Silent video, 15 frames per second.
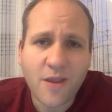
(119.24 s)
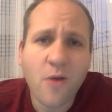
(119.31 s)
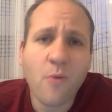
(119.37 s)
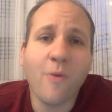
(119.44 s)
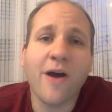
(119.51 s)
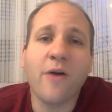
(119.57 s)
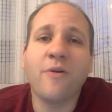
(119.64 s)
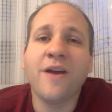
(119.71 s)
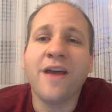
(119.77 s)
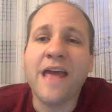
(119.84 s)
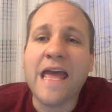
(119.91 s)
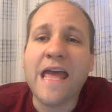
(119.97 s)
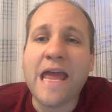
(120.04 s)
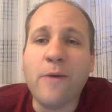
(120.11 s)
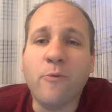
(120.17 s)
Well,
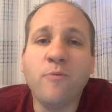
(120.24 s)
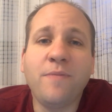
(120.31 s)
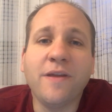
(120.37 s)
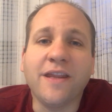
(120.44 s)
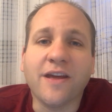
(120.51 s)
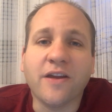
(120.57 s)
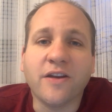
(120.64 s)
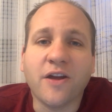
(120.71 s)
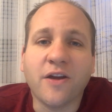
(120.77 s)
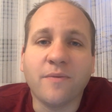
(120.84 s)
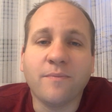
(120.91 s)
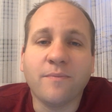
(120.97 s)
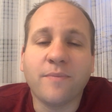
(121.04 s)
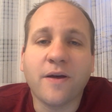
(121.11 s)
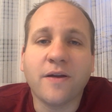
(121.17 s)
it would be the
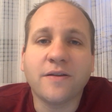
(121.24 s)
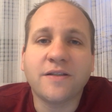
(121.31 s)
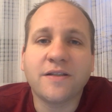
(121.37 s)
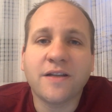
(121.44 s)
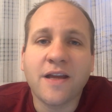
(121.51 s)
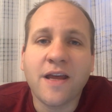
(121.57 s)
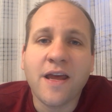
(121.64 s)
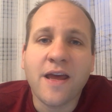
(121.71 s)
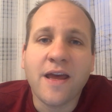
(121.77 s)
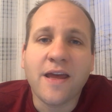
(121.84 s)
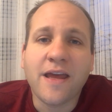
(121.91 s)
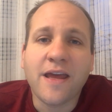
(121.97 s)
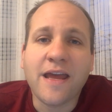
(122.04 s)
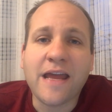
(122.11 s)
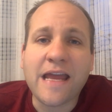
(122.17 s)
unknown, but
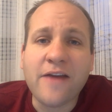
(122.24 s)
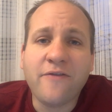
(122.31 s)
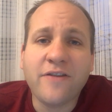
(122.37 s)
it either